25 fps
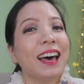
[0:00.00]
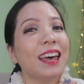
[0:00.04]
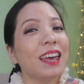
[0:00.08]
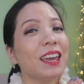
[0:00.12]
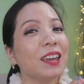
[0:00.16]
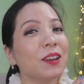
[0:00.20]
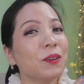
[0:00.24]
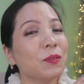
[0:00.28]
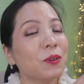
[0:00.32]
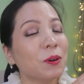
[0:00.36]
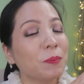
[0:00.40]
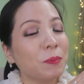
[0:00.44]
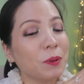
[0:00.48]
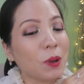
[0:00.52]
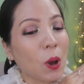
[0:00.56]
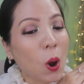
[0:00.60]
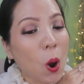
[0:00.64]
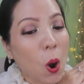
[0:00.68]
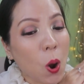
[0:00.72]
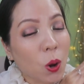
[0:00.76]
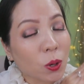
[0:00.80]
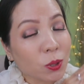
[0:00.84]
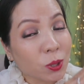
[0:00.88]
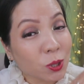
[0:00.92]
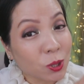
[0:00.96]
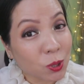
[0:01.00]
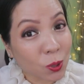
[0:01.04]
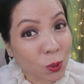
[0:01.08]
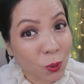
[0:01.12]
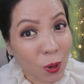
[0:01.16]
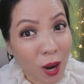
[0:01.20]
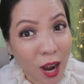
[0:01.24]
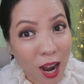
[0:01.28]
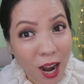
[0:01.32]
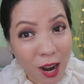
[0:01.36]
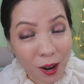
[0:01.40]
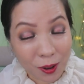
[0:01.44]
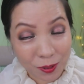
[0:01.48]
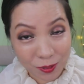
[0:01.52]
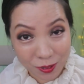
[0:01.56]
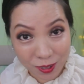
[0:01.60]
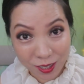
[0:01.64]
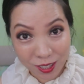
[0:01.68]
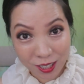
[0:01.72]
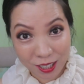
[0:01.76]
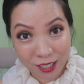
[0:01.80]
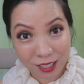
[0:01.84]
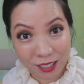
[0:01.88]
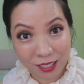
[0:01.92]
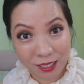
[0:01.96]
it will be all sold
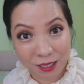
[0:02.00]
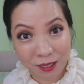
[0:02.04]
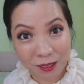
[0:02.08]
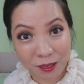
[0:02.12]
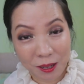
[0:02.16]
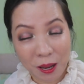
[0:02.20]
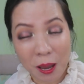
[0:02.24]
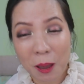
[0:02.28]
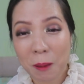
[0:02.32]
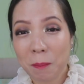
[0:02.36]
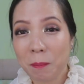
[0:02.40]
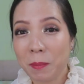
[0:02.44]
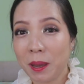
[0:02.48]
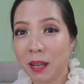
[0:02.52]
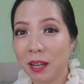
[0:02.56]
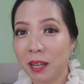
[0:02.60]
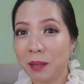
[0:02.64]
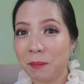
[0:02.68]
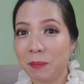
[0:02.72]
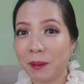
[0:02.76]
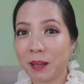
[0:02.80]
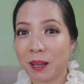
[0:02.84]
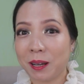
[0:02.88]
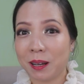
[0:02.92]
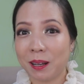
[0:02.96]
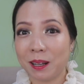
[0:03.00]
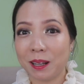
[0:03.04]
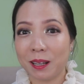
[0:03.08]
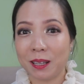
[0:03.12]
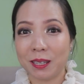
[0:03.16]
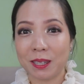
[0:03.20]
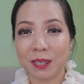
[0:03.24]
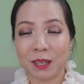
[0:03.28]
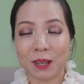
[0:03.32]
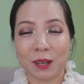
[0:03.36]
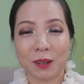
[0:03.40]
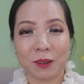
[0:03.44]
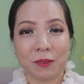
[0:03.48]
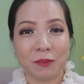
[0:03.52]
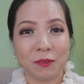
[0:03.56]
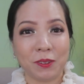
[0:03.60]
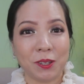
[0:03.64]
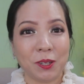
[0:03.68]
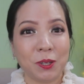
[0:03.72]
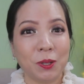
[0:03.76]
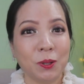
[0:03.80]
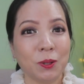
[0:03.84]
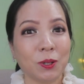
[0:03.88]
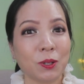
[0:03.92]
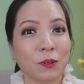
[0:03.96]
out. Mainly because of the
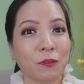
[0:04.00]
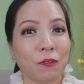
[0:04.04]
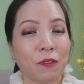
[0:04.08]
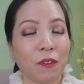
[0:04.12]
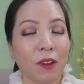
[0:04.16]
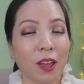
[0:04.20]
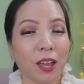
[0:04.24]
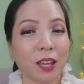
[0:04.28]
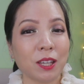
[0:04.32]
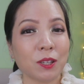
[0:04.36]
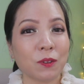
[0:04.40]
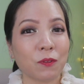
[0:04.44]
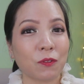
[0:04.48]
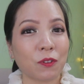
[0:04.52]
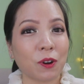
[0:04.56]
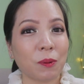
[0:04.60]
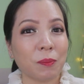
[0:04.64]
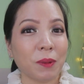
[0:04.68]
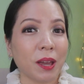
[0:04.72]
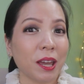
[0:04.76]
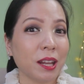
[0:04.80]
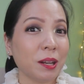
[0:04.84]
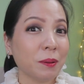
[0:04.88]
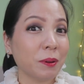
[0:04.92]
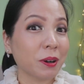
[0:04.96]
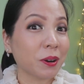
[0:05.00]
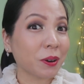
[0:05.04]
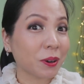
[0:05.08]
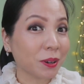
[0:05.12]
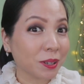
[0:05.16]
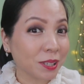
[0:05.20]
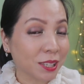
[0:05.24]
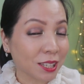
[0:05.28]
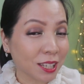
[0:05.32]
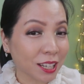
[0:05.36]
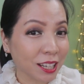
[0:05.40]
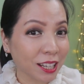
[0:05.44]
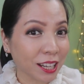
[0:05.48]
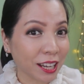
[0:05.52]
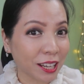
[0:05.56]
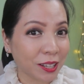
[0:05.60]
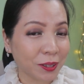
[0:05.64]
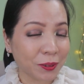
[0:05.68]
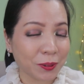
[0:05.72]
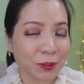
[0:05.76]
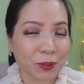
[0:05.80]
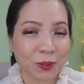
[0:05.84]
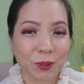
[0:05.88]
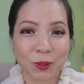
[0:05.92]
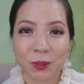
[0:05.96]
huge fans from Animal Crossing and
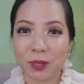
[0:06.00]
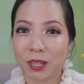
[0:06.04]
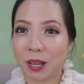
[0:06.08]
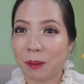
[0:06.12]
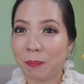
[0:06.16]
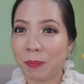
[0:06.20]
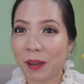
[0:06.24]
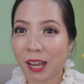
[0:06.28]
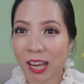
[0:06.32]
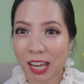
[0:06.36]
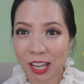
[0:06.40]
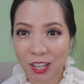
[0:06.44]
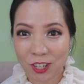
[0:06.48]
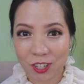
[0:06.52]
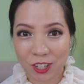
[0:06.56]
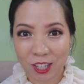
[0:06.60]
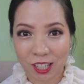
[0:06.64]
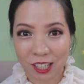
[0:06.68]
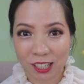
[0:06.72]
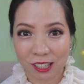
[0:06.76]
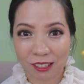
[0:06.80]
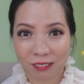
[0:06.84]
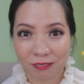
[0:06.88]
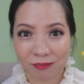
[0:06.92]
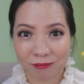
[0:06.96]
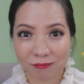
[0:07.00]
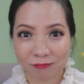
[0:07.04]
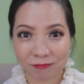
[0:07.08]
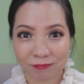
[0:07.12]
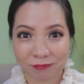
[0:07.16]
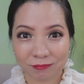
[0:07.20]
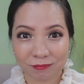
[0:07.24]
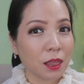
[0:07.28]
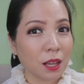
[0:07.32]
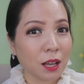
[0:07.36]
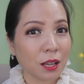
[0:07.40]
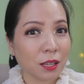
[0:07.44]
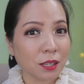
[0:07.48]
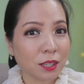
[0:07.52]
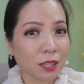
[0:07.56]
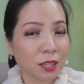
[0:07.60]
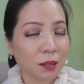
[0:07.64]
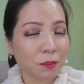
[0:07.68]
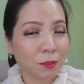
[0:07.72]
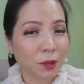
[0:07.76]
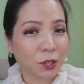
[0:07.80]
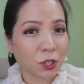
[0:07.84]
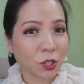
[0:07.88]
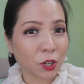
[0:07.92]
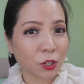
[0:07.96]
also their packaging. Not so
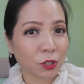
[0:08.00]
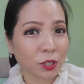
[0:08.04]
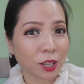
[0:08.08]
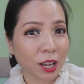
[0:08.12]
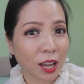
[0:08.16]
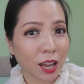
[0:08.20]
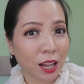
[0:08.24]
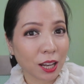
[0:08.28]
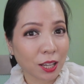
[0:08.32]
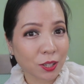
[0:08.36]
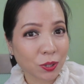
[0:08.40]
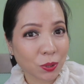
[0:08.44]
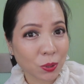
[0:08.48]
much on the color